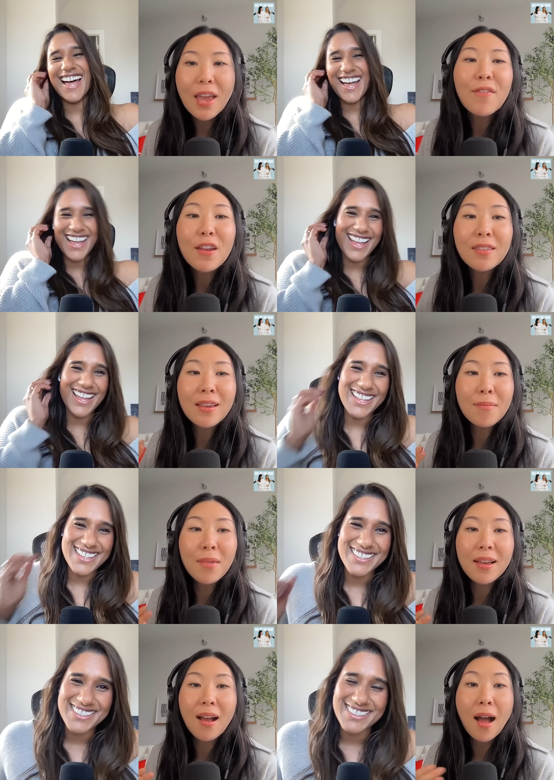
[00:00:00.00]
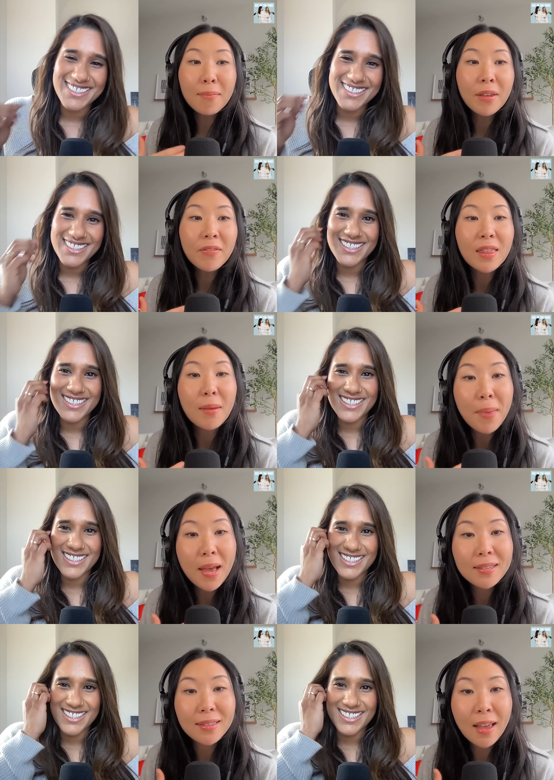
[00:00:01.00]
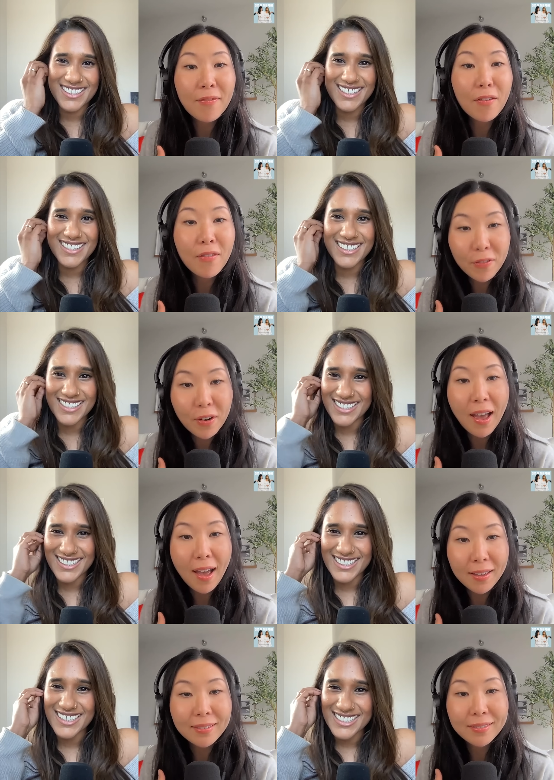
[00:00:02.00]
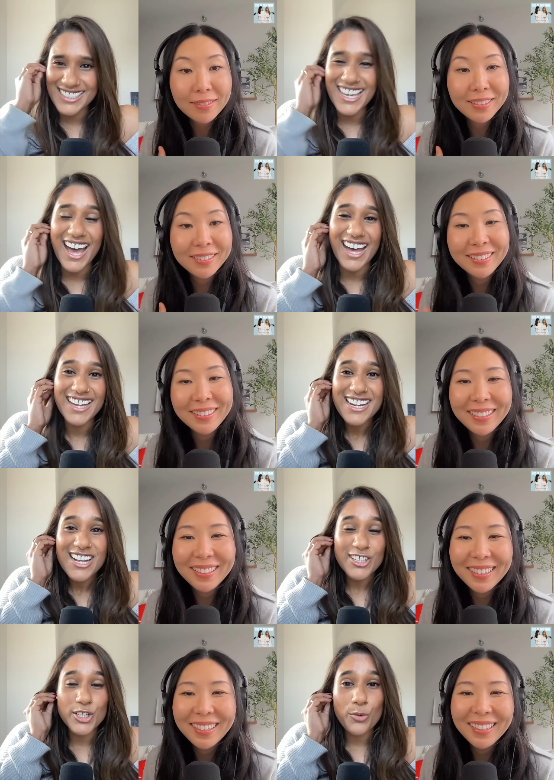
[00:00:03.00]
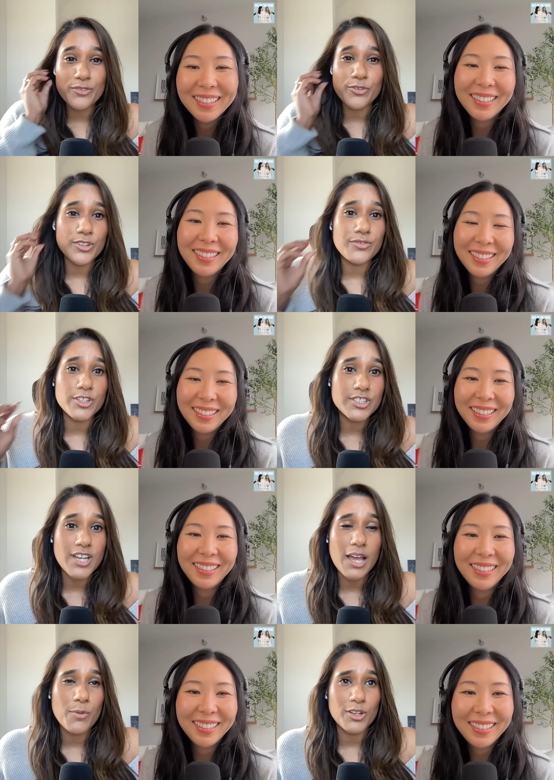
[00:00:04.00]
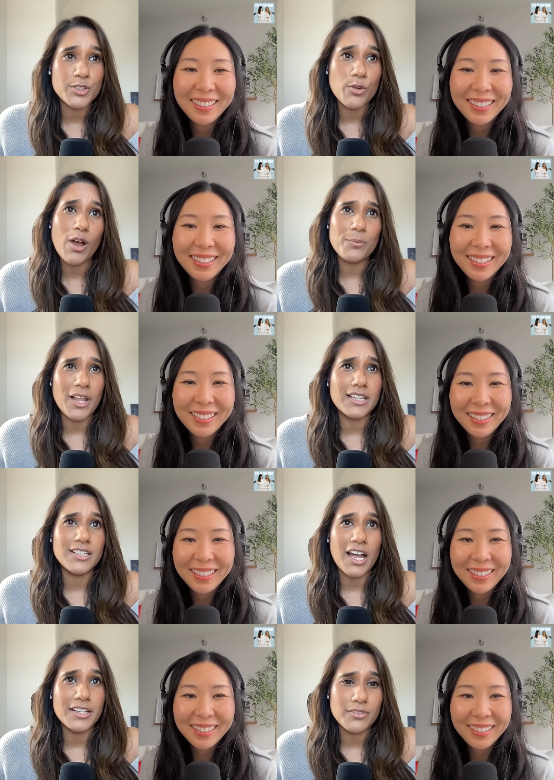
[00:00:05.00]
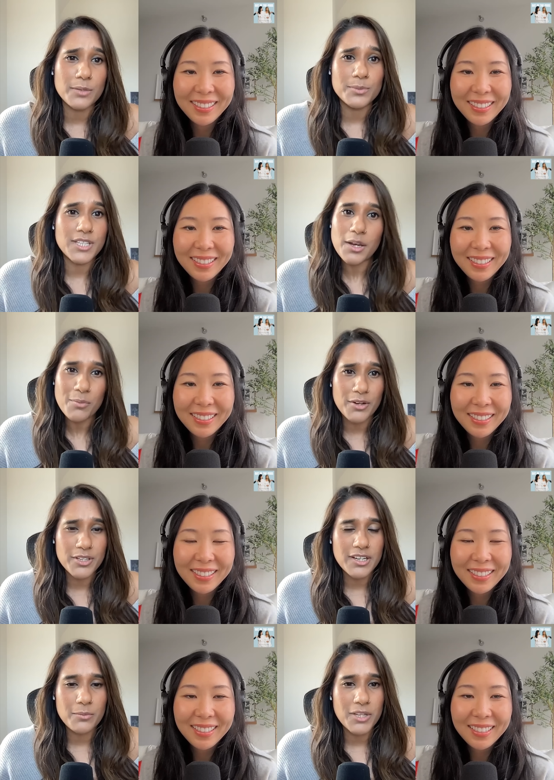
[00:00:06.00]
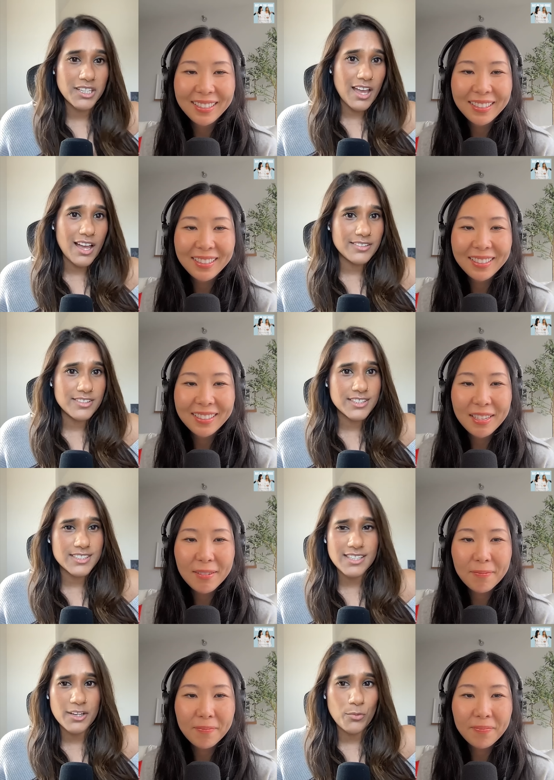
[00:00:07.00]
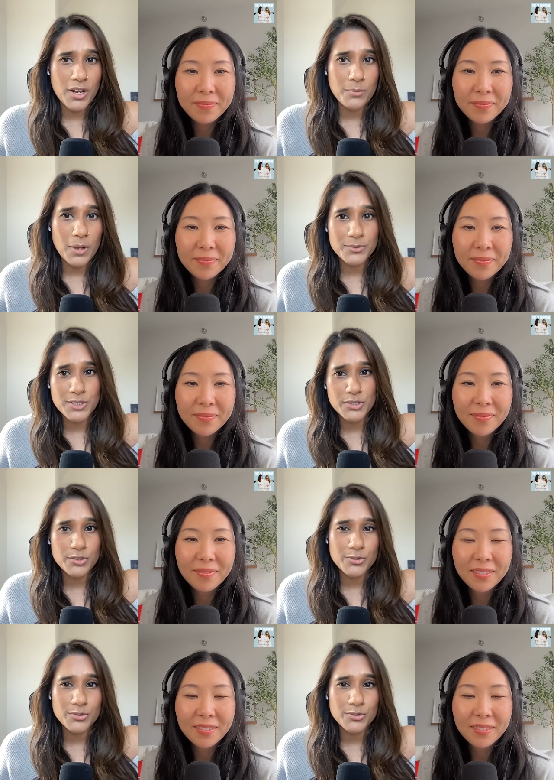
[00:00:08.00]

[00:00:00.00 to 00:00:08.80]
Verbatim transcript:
Speaker 1: if anything, I'm like, I'm living the best life I've ever had.
Speaker 2: Yeah. You know what? For the first time, also, I'm like not even upset about it. I'm like, yeah, this is like what I'm up to.